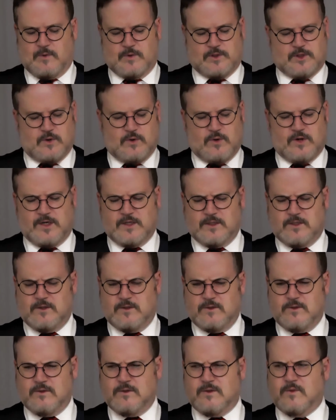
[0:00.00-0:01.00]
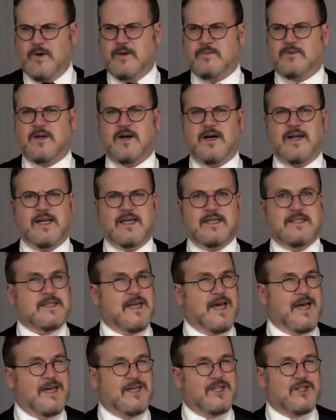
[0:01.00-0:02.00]
which according to the website
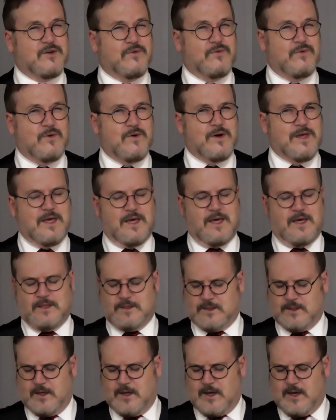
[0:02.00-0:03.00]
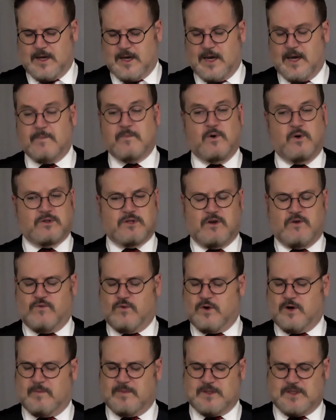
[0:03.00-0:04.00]
is aged 4 years, also
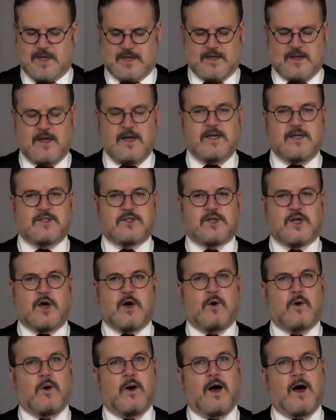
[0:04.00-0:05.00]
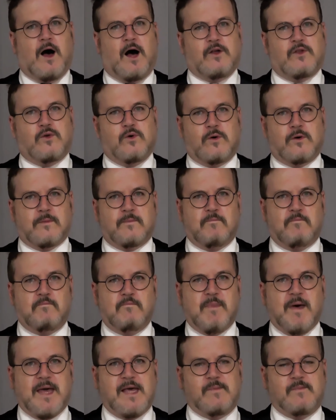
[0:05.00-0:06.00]
40%. So I thought
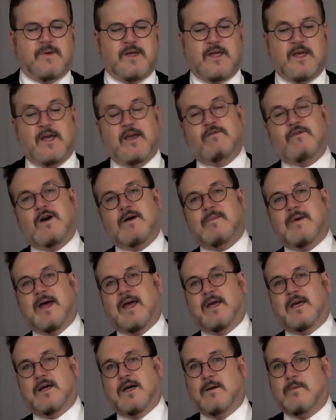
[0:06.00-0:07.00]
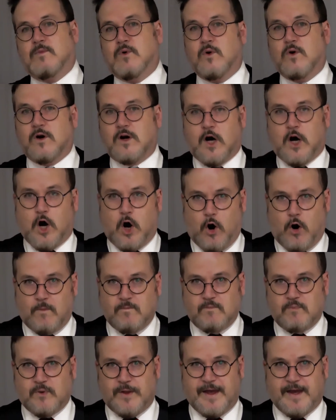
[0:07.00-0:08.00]
maybe if I make a more
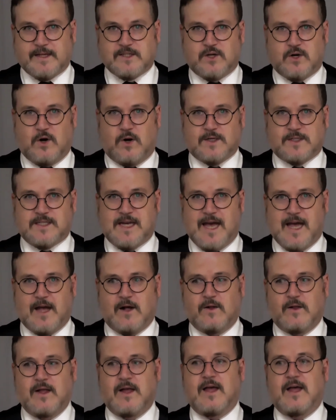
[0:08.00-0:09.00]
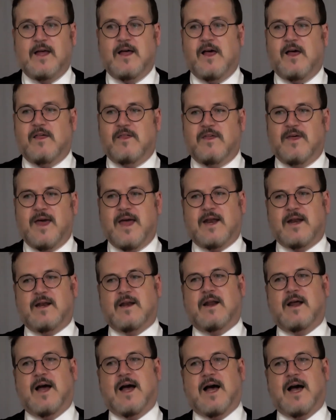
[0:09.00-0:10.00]
complex cocktail,
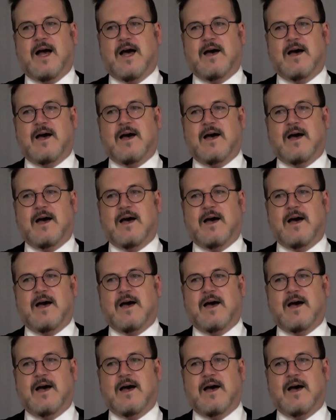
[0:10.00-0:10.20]
then